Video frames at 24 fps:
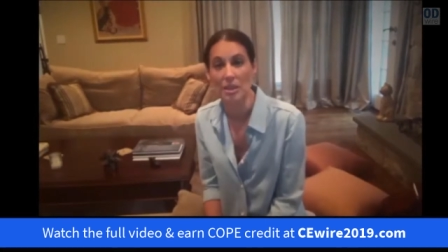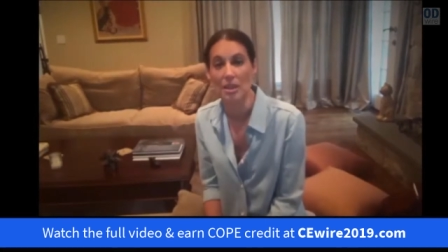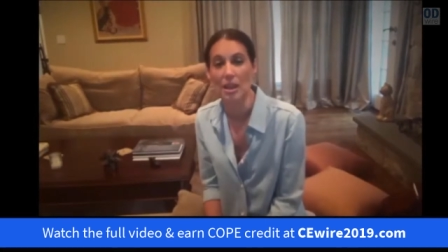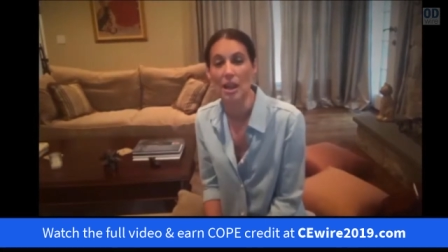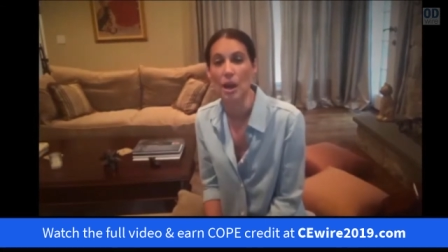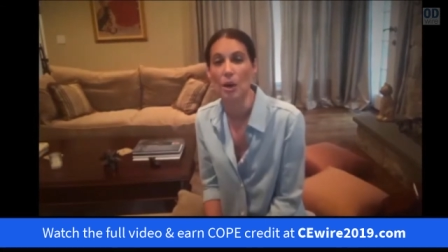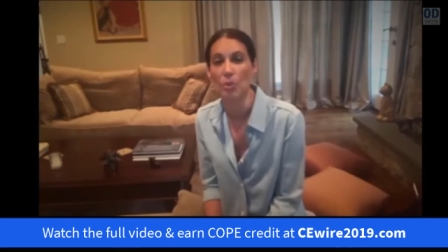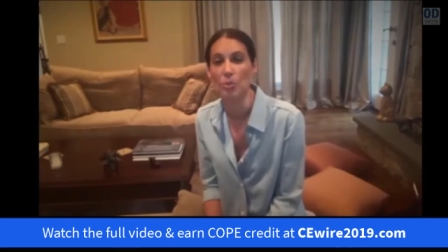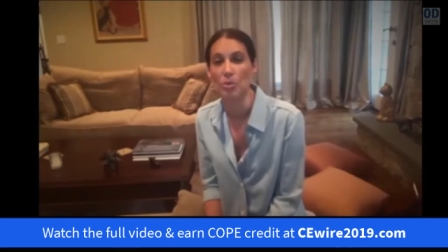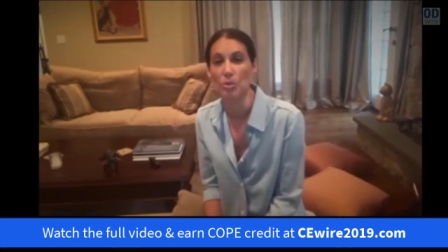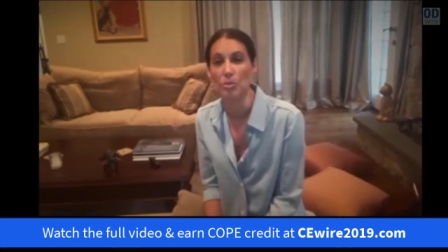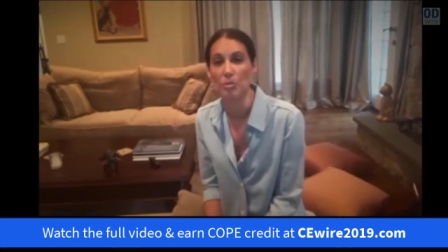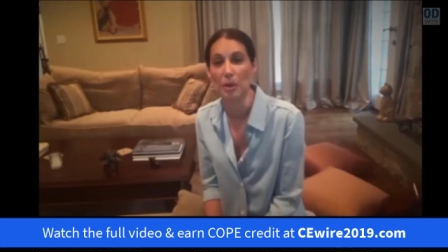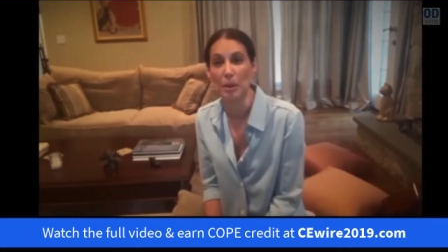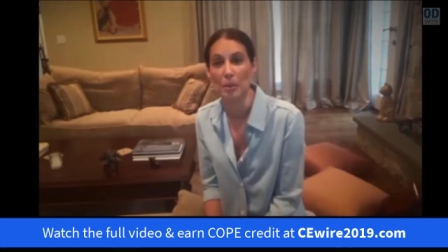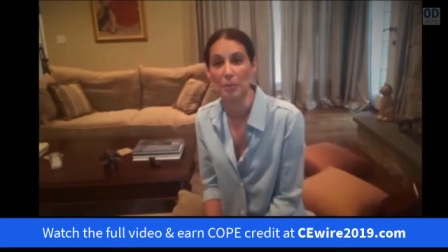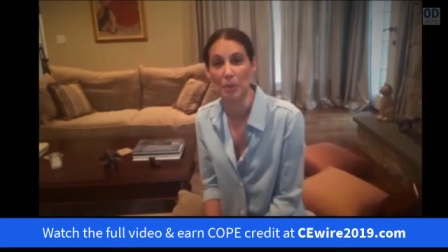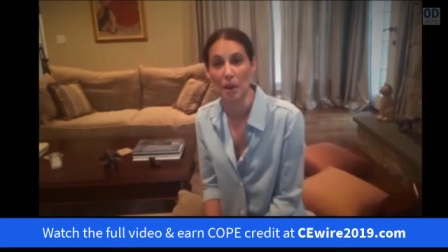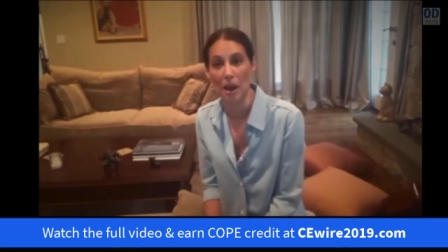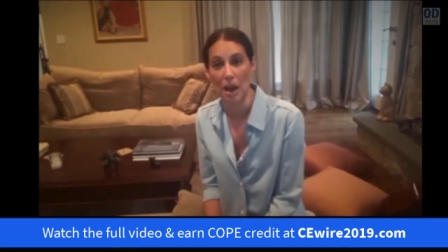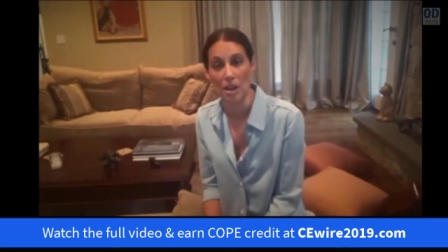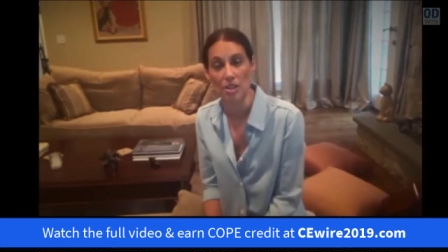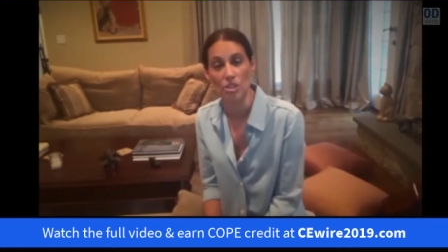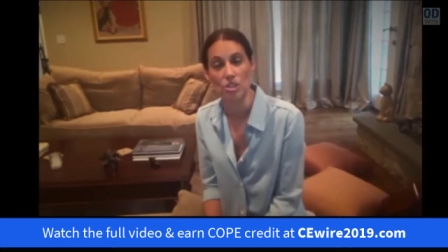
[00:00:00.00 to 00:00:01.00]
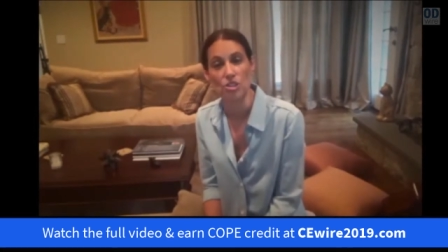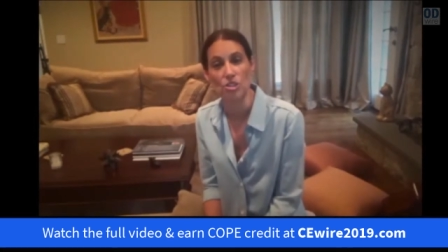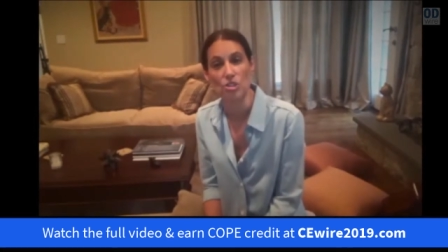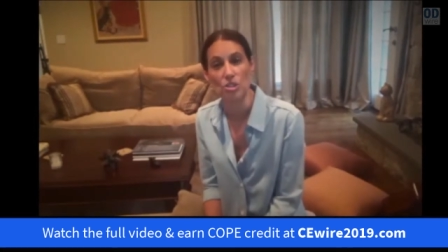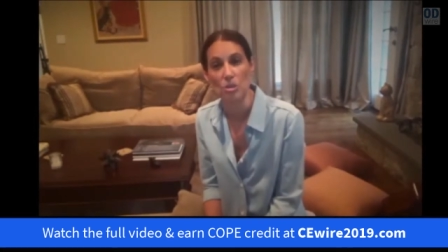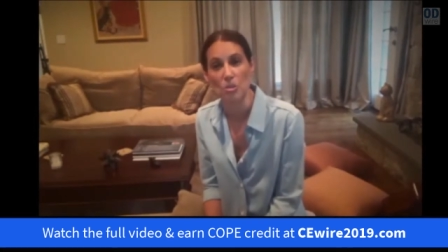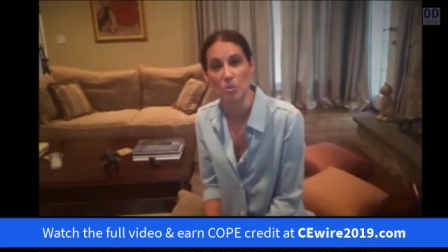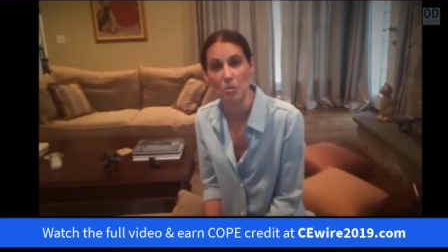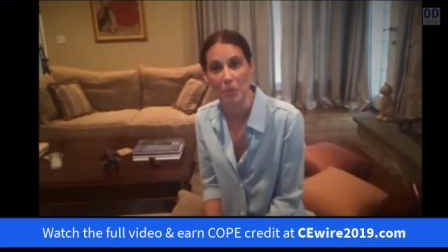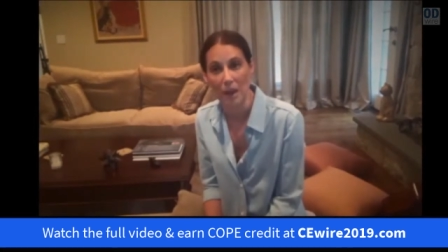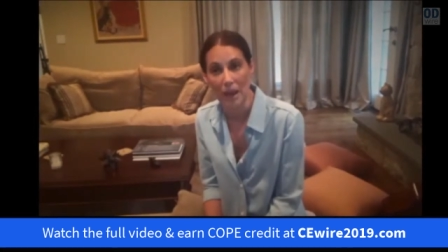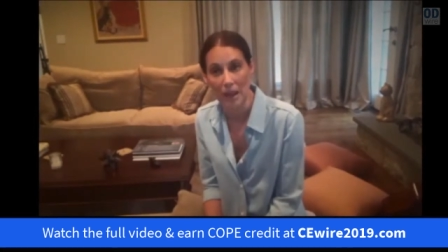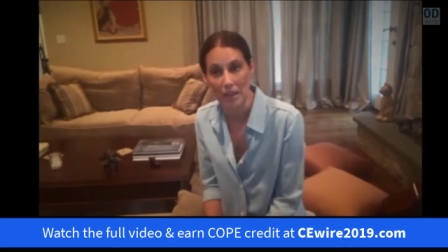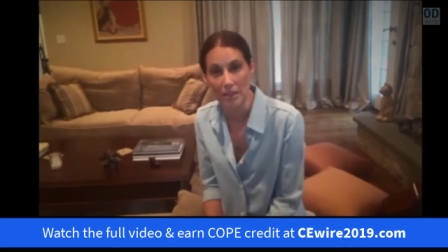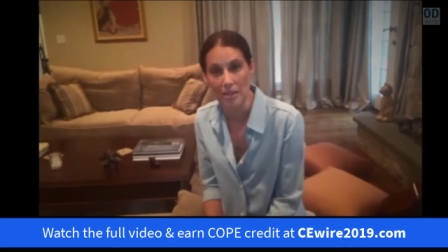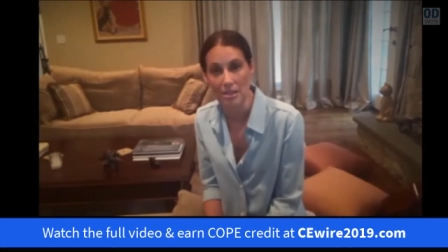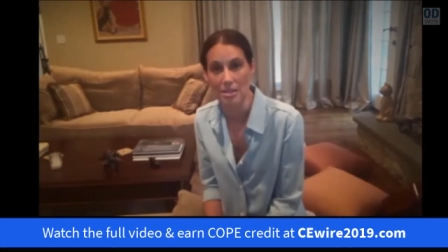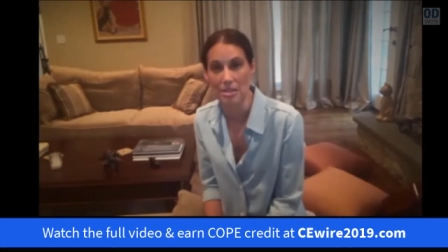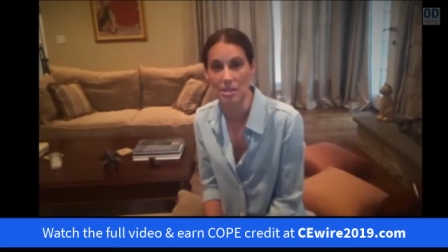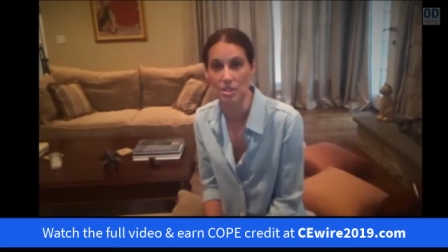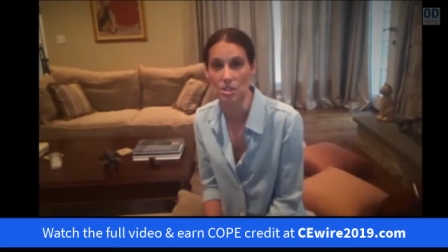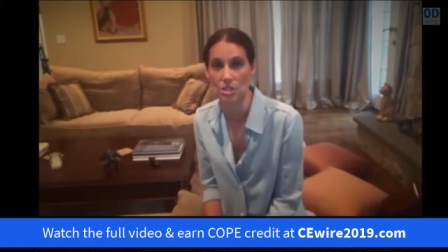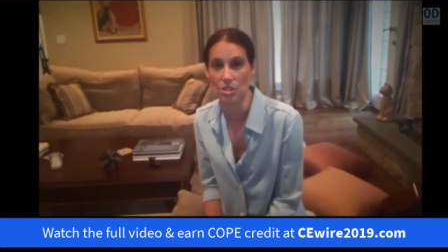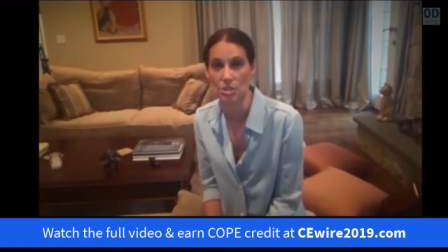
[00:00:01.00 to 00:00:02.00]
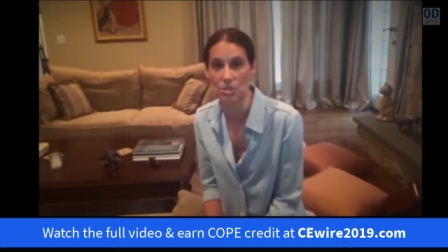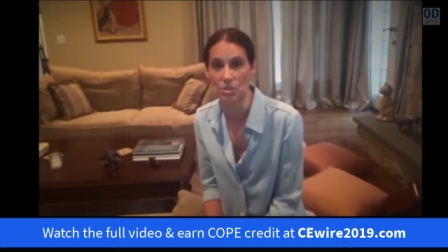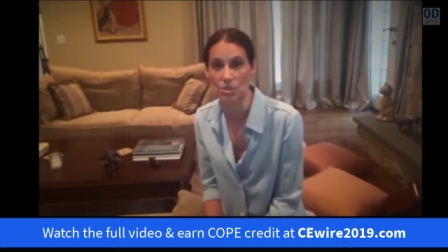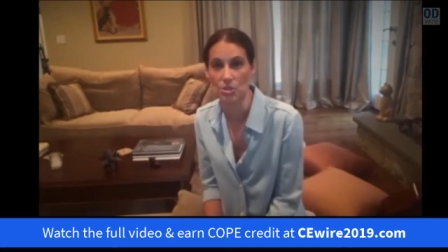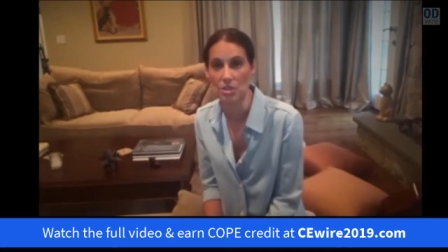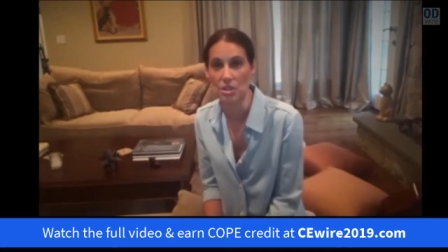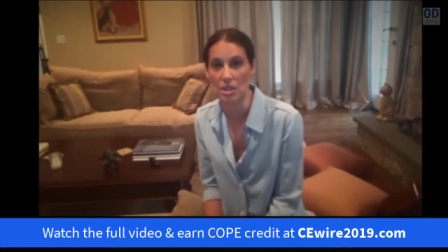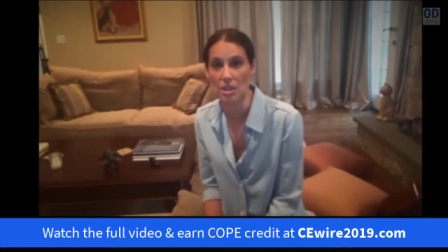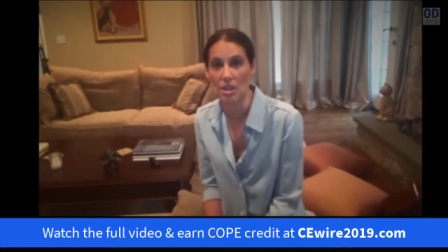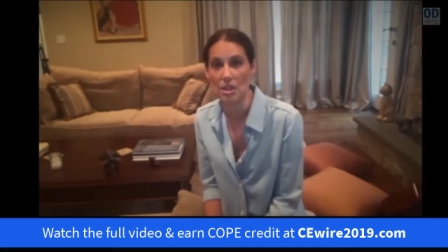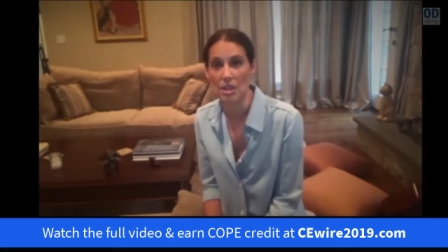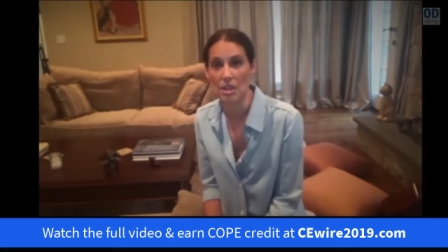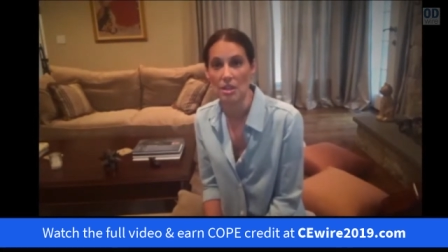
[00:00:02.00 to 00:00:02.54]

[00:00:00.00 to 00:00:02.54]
to help with my posture and balance issues